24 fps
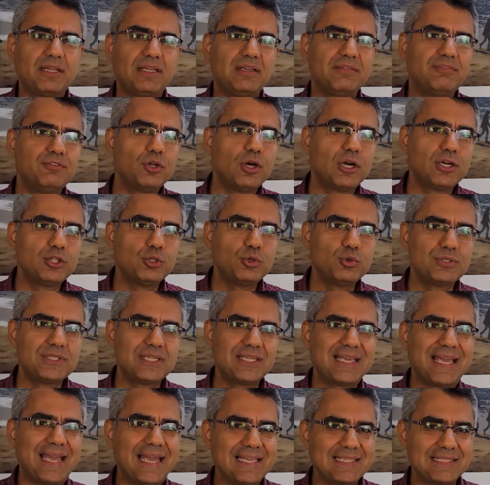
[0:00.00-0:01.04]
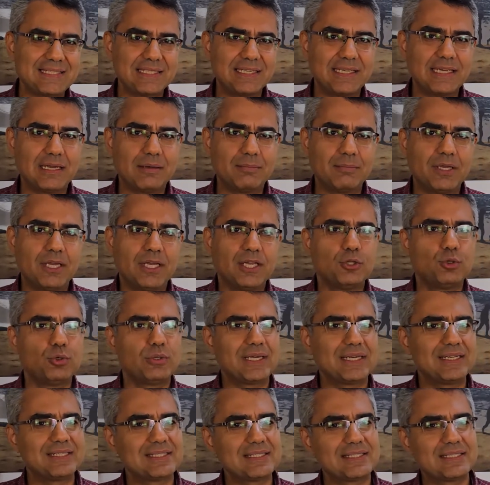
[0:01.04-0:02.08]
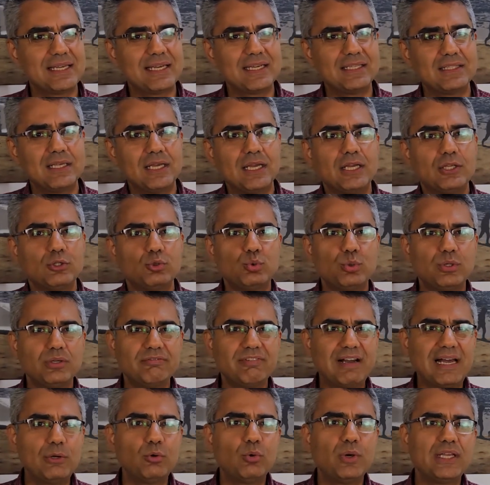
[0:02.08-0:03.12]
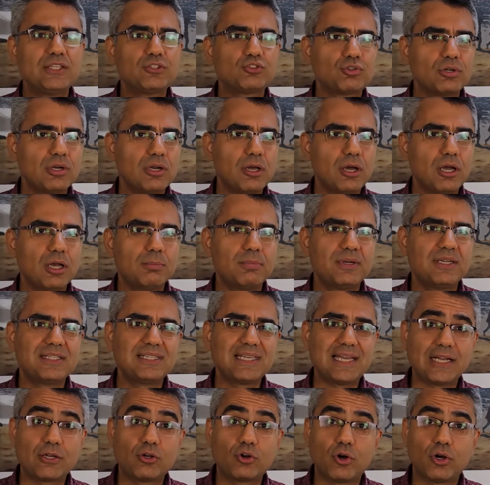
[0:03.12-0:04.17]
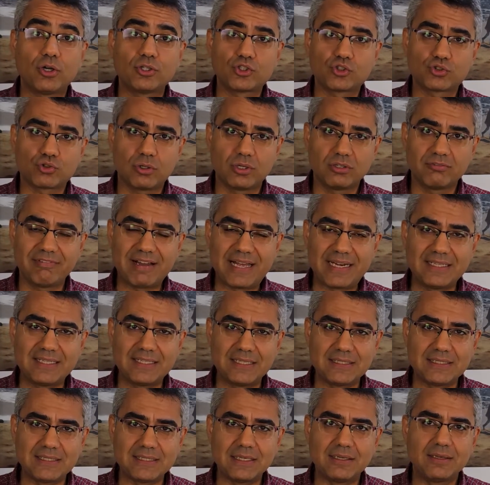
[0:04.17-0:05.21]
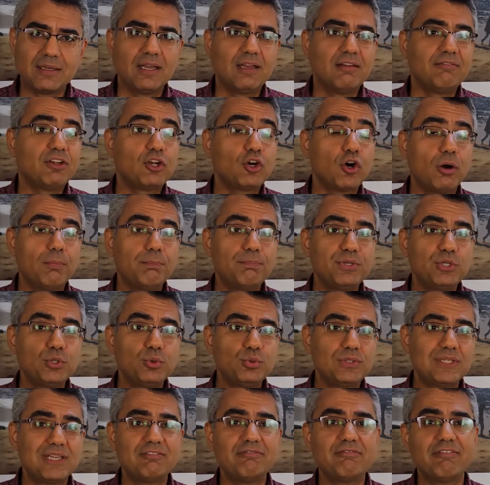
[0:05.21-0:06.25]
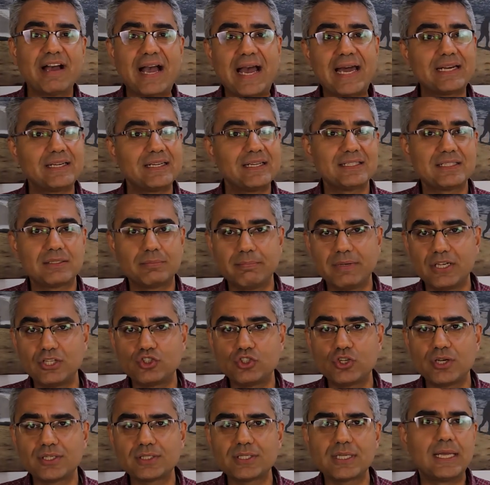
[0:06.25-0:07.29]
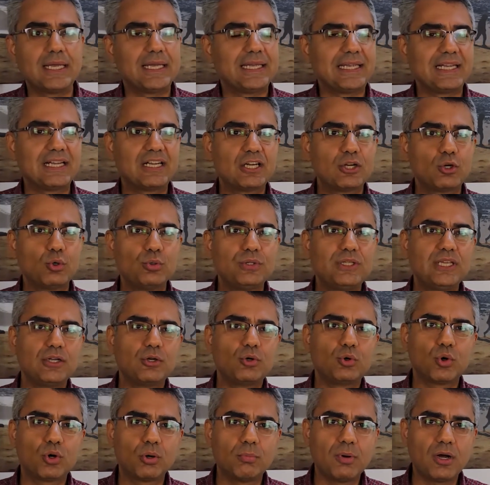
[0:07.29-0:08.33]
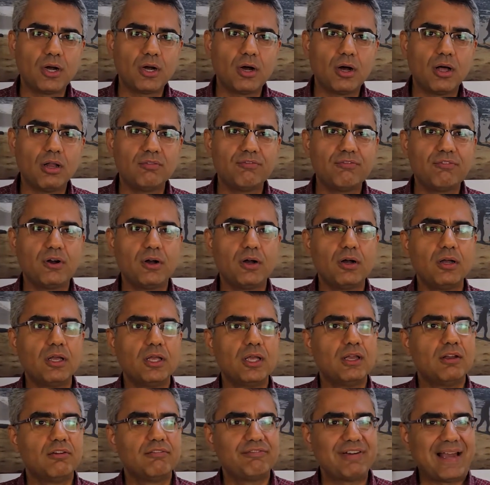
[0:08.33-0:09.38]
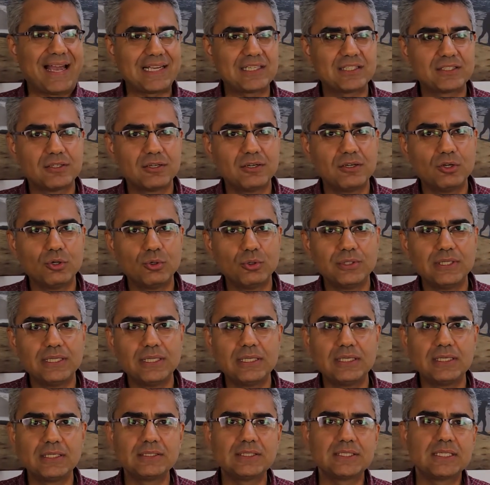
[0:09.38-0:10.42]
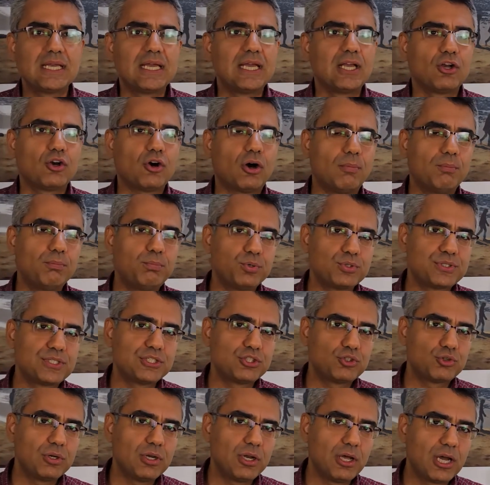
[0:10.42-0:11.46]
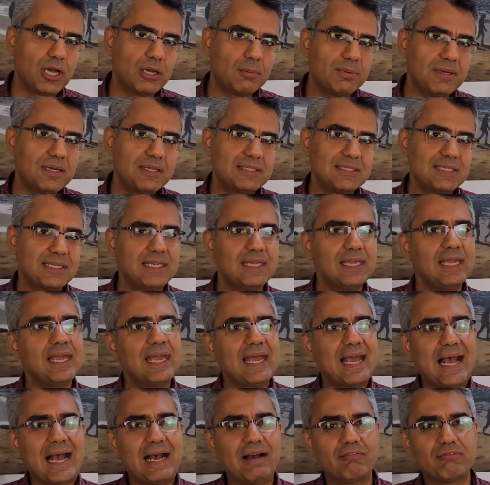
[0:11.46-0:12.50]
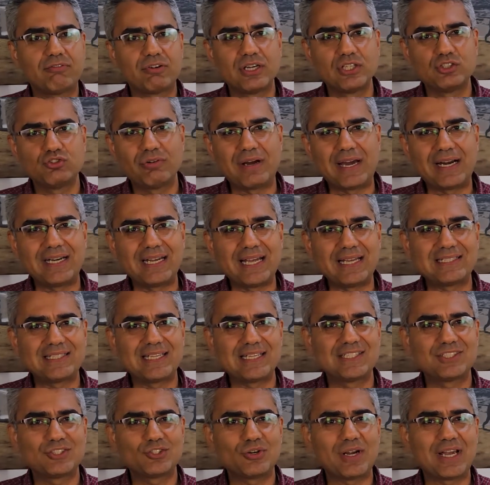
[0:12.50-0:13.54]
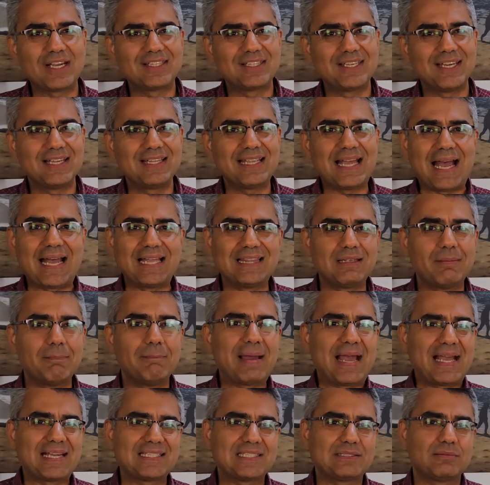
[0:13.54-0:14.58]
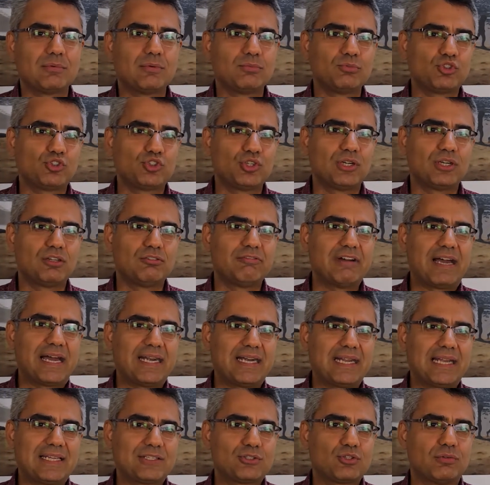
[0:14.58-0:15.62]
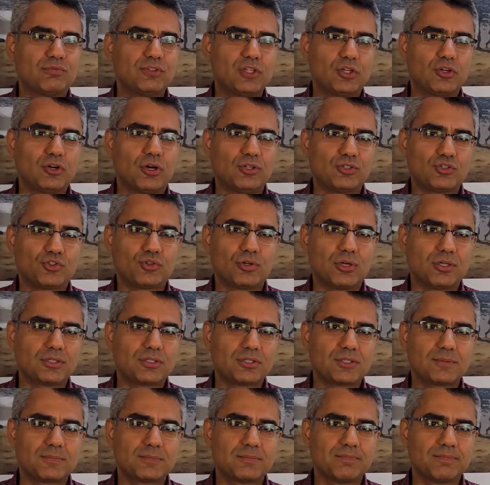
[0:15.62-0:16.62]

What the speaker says: if you are using SEM, you can state, to evaluate reliability and construct validity, we computed various measures, including Cronbach alpha, factor loadings, composite reliability, average variance extracted, and the maximum shared variance of the constructs.